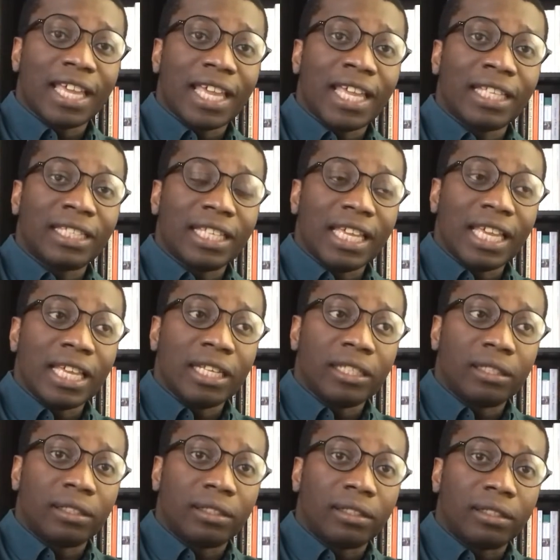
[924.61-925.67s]

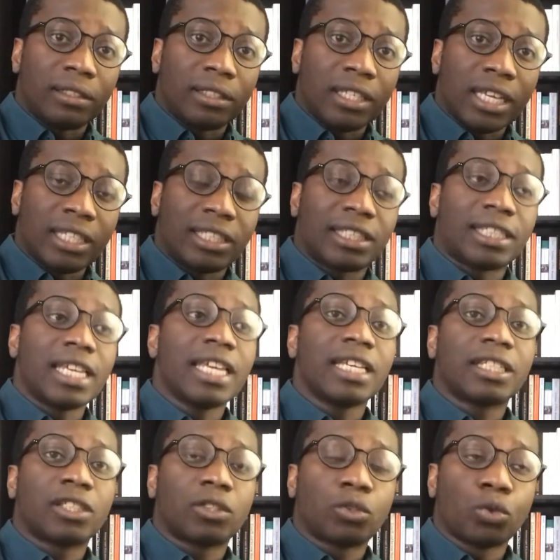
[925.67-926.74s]
it
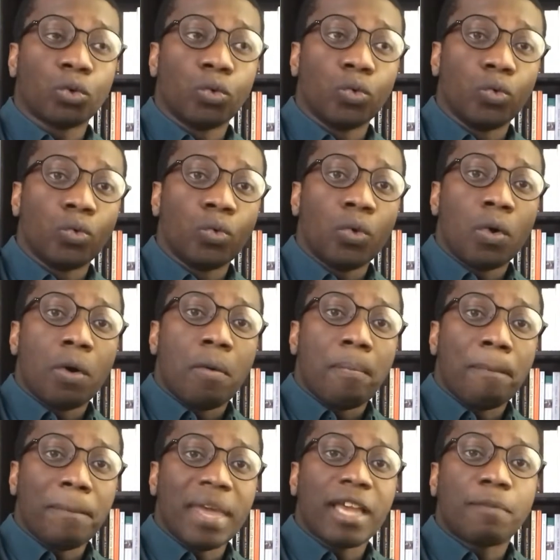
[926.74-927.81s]
seeks to
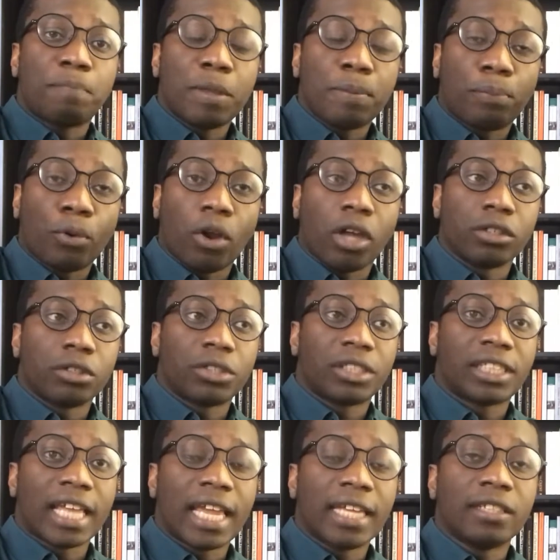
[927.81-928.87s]
make people
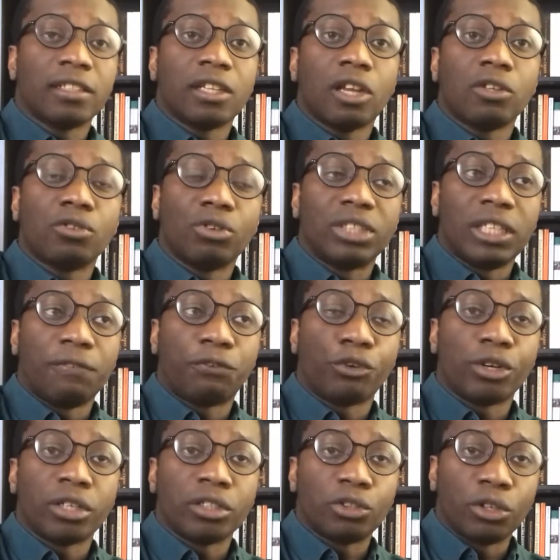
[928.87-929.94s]
understand the
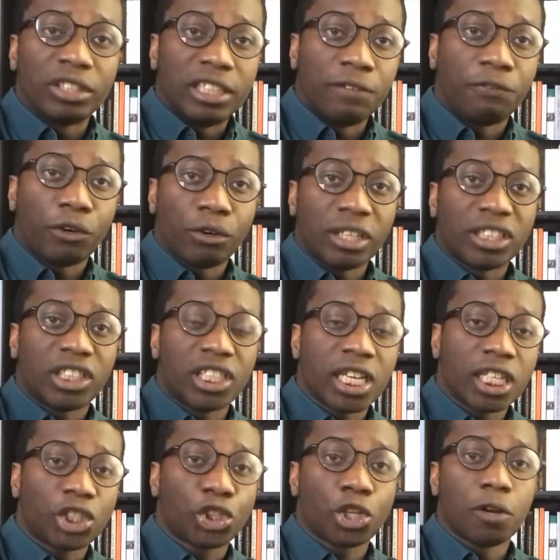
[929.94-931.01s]

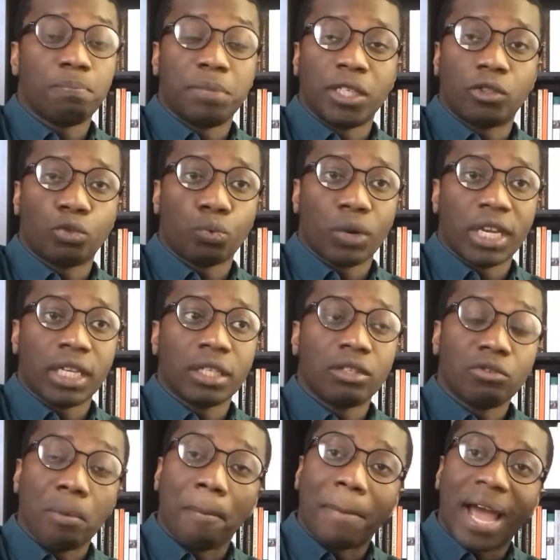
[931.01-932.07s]
differentiation between
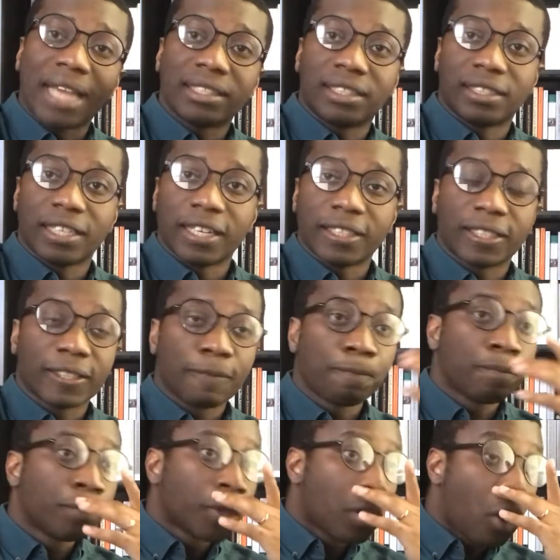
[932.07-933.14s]
the mindset
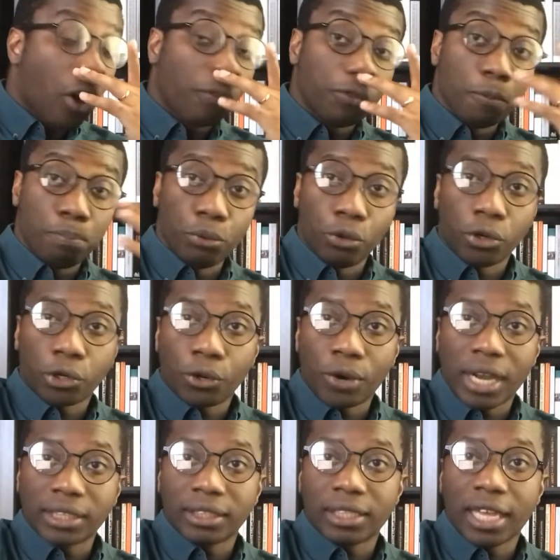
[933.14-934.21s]
of the
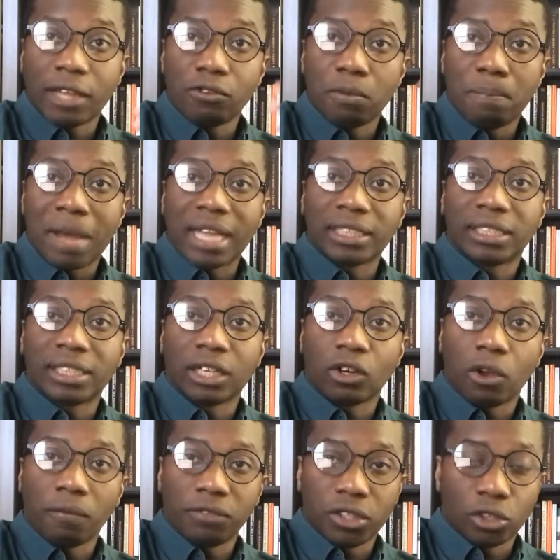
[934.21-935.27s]
bureaucrat and the
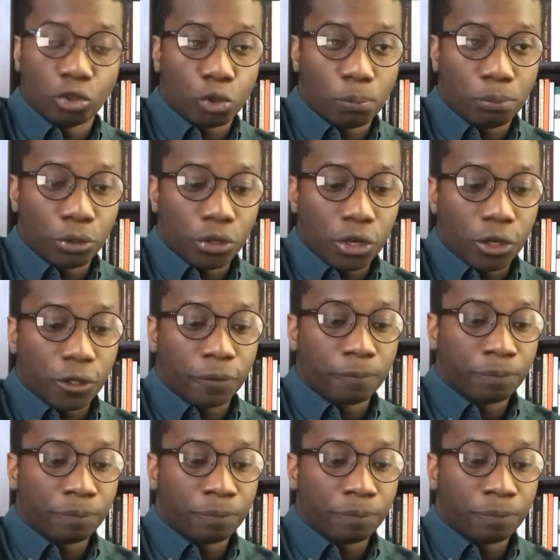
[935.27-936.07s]
mindset of the entrepreneur.